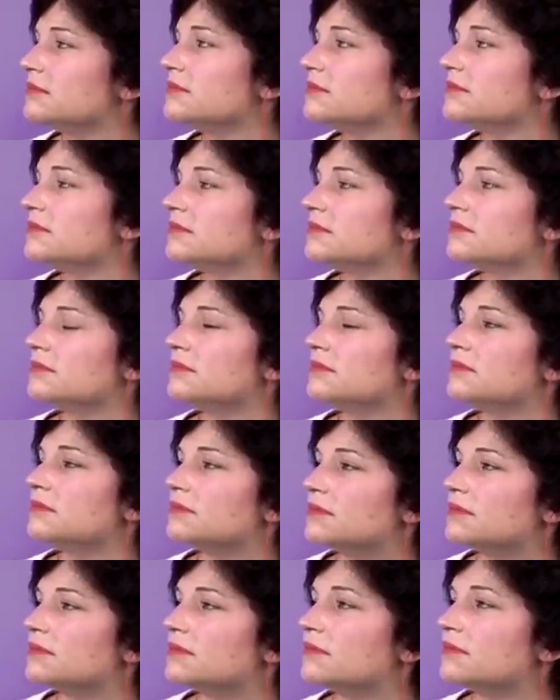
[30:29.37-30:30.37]

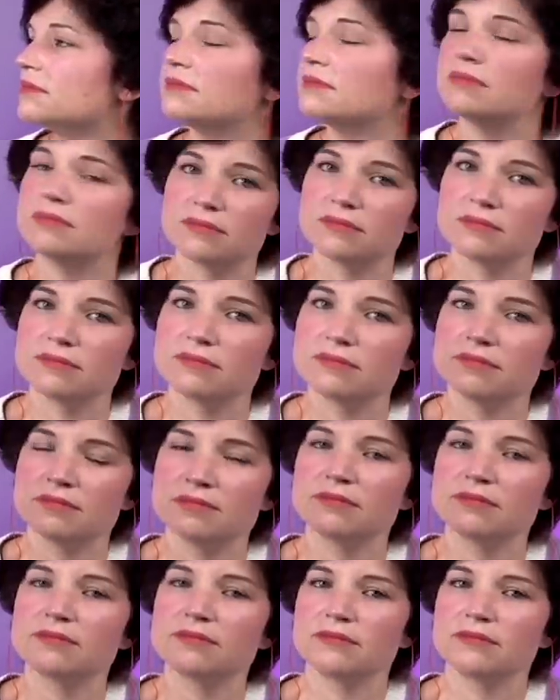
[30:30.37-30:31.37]

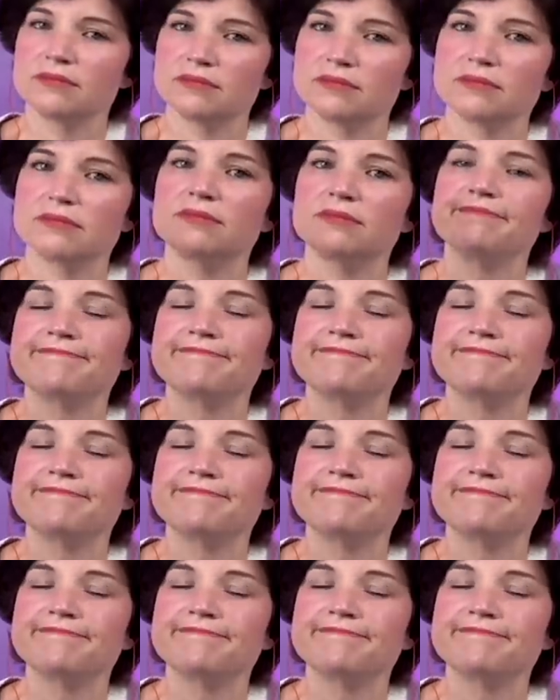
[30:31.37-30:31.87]
The person shown says nothing.